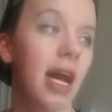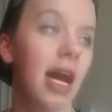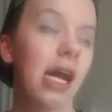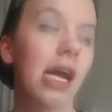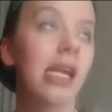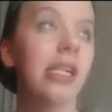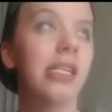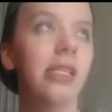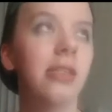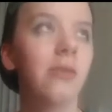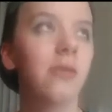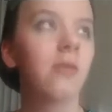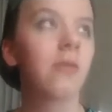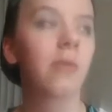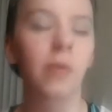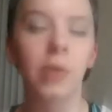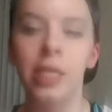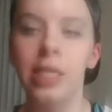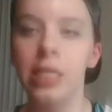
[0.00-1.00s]
I didn't
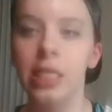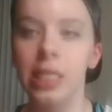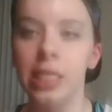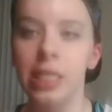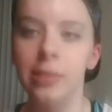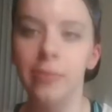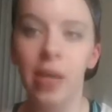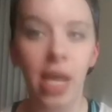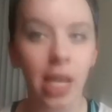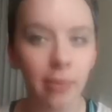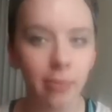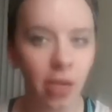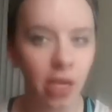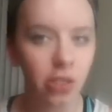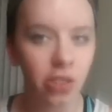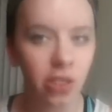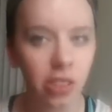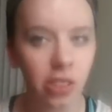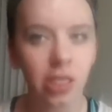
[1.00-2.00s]
really pay
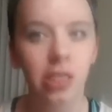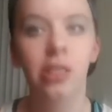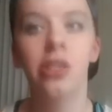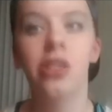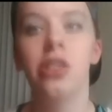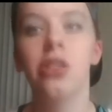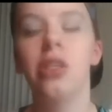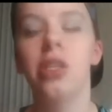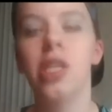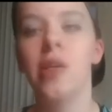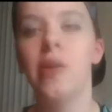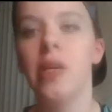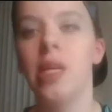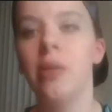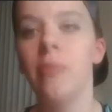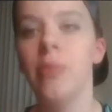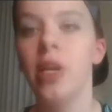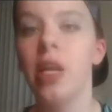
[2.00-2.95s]
much attention to it,